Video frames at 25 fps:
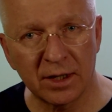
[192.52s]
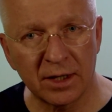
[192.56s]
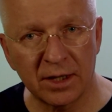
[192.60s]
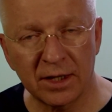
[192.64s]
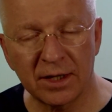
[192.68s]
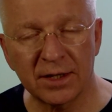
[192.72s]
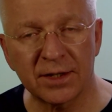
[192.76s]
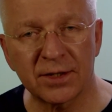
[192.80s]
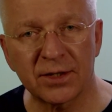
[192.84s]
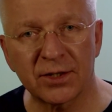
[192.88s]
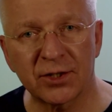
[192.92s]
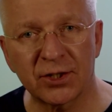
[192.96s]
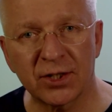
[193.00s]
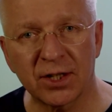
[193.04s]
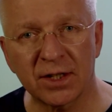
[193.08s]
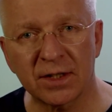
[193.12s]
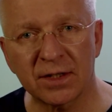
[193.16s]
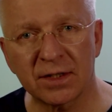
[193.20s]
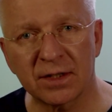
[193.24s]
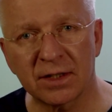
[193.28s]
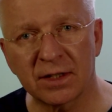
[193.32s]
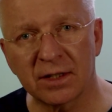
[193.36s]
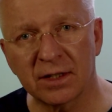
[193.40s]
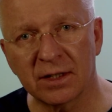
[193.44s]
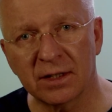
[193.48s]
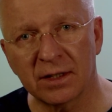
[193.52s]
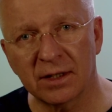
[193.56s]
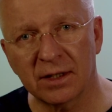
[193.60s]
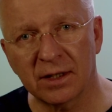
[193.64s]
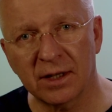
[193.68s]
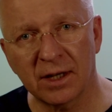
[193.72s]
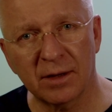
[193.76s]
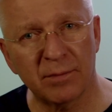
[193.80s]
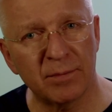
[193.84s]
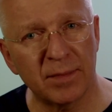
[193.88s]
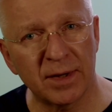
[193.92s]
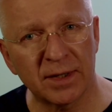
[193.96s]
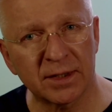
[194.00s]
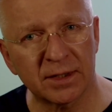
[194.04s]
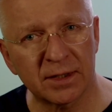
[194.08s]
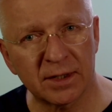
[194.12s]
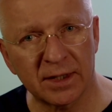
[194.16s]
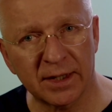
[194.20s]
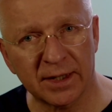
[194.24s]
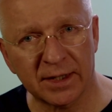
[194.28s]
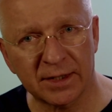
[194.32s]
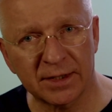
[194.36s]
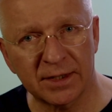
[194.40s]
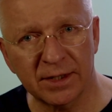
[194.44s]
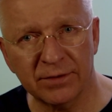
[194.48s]
is just a mental
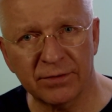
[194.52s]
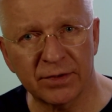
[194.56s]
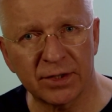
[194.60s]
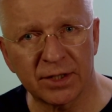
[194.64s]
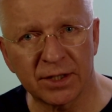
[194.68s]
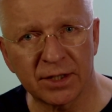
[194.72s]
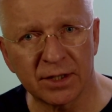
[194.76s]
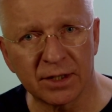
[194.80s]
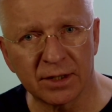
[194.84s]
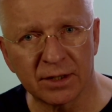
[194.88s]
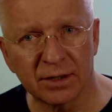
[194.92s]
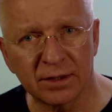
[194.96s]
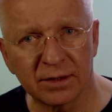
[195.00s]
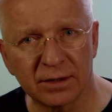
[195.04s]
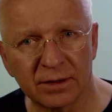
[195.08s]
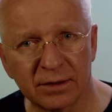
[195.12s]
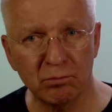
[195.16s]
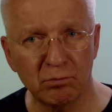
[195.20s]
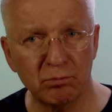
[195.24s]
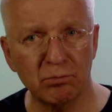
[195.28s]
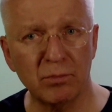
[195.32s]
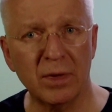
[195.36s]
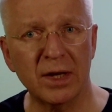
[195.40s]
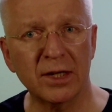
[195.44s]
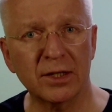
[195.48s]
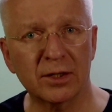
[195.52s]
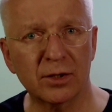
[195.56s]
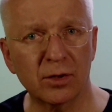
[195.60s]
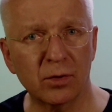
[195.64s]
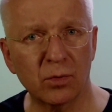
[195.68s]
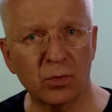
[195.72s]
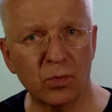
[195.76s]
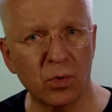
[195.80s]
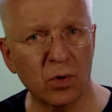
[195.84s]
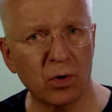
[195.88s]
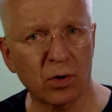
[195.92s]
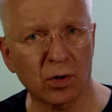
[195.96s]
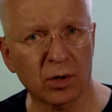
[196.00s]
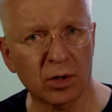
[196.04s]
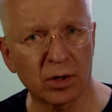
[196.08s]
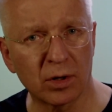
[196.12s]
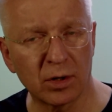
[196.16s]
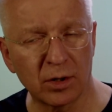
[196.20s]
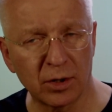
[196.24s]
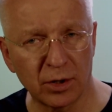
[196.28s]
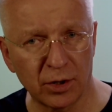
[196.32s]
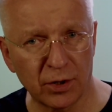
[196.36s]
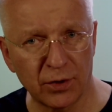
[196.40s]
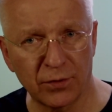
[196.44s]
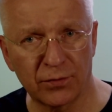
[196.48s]
activity, mental work,
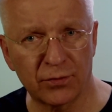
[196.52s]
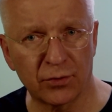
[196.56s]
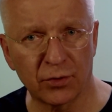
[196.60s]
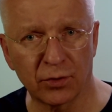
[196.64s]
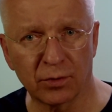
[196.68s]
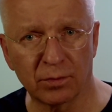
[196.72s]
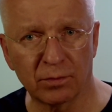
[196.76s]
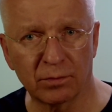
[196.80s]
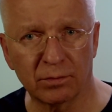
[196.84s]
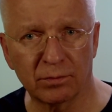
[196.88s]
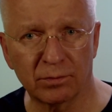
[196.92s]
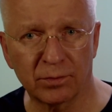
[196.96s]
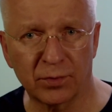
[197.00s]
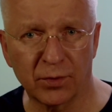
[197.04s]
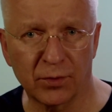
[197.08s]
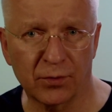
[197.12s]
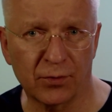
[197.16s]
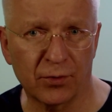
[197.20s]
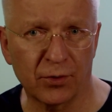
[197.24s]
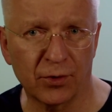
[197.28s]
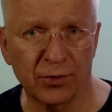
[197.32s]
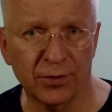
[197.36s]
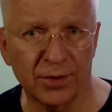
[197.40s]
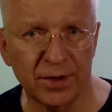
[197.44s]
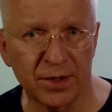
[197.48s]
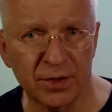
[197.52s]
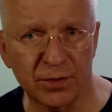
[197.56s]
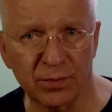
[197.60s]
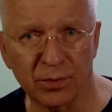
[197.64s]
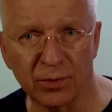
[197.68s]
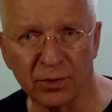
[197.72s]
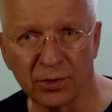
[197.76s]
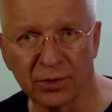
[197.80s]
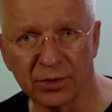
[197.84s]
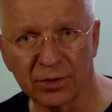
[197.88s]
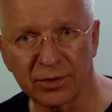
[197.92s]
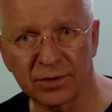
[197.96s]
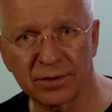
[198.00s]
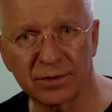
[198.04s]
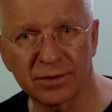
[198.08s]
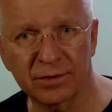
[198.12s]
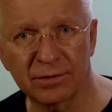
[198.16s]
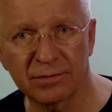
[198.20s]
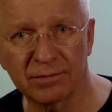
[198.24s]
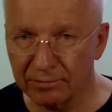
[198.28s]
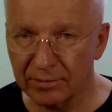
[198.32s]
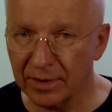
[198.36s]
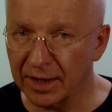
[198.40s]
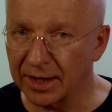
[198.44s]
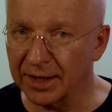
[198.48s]
if you prefer these words.
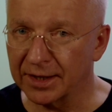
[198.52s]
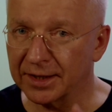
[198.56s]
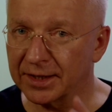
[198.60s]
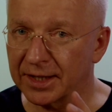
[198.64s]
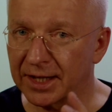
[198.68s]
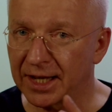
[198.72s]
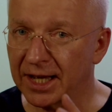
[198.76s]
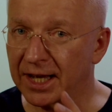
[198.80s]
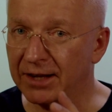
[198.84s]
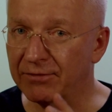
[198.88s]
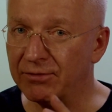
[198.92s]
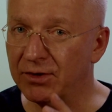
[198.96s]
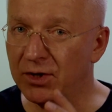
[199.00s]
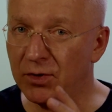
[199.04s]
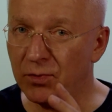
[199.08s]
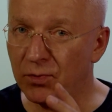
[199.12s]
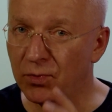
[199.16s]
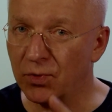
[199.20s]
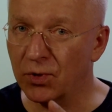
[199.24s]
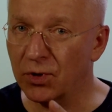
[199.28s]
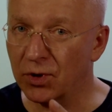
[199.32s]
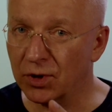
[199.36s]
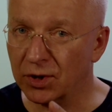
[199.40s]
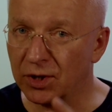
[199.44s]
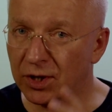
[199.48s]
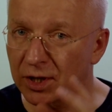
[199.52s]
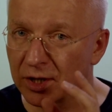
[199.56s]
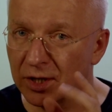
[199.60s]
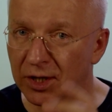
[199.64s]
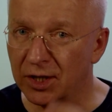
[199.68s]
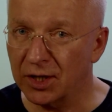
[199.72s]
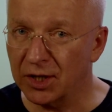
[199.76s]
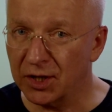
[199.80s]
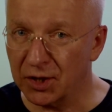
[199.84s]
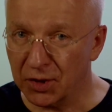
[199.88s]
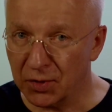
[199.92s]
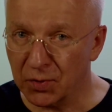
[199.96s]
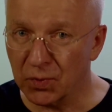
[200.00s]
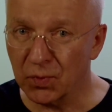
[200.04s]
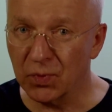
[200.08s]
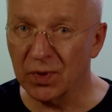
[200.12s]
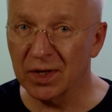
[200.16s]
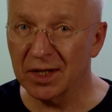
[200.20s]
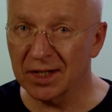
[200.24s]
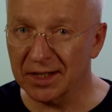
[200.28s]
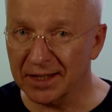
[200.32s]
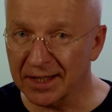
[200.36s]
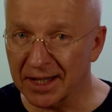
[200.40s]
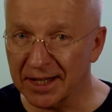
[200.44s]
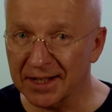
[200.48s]
And every work
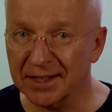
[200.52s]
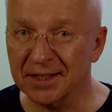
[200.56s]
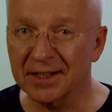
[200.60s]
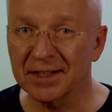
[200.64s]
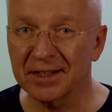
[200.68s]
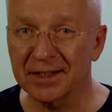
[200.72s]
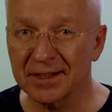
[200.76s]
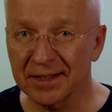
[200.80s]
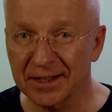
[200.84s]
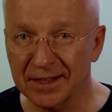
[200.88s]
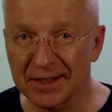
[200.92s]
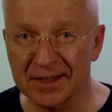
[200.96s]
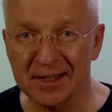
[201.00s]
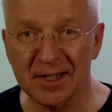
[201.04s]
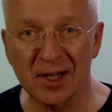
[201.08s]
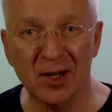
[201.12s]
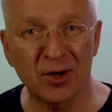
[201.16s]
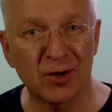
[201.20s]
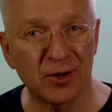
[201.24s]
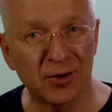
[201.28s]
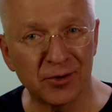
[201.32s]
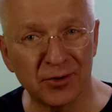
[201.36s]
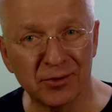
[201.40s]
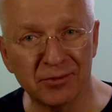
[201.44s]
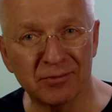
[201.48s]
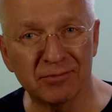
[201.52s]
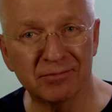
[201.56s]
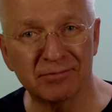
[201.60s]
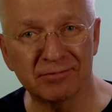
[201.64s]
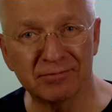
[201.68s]
will get its loan.